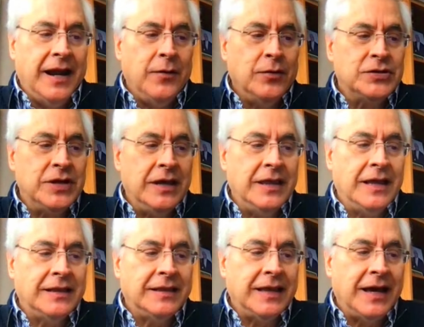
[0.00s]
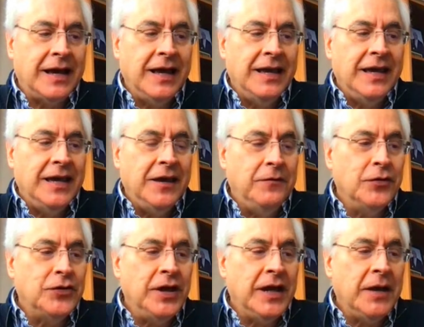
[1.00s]
I would say that if you
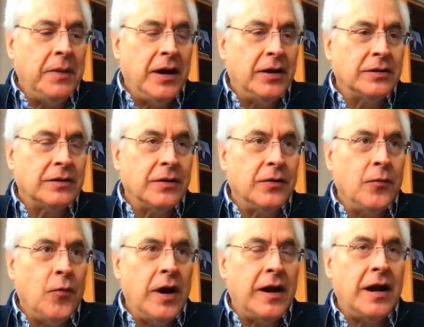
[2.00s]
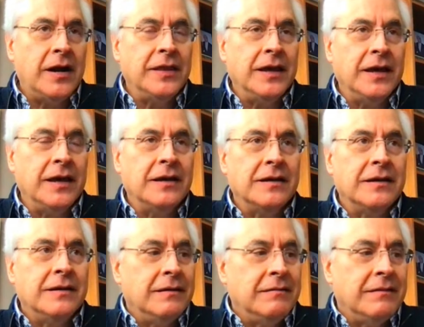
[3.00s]
think about what are the
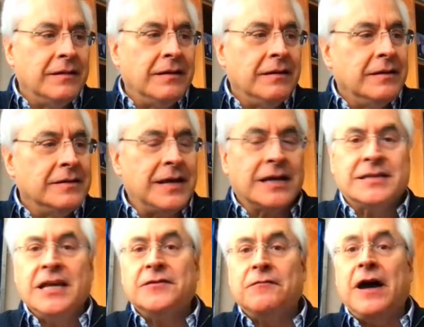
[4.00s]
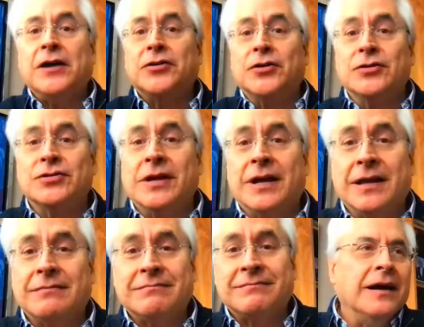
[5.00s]
success factors that
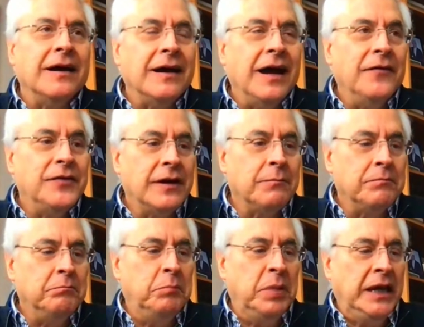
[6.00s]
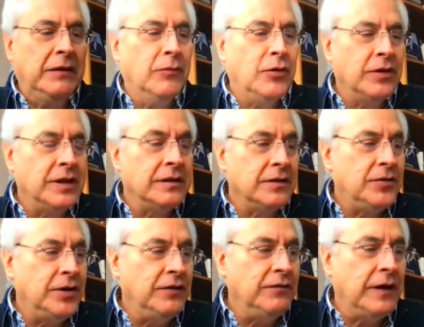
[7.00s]
after being more than
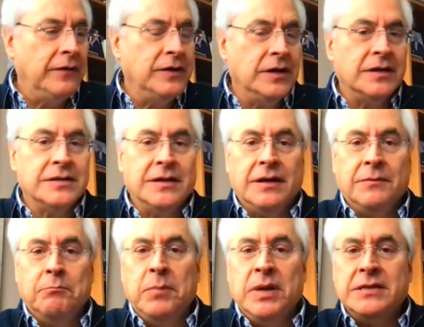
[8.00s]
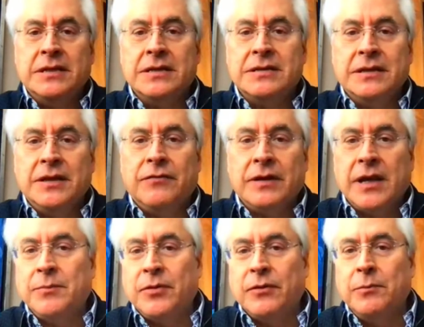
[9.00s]
35 years in business, in different
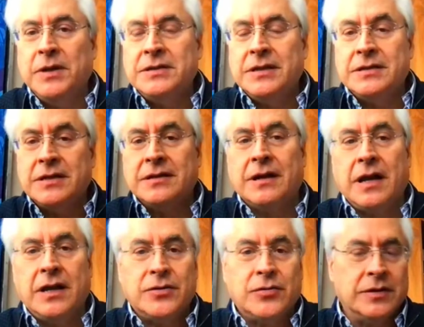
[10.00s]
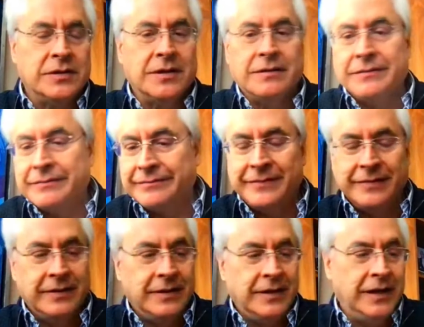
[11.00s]
type of businesses and countries
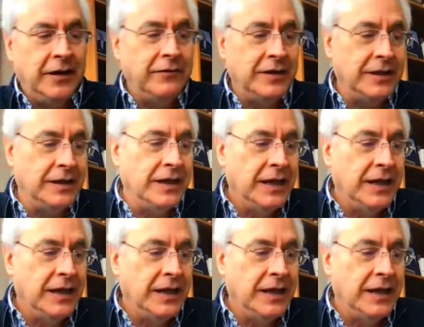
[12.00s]
and everything,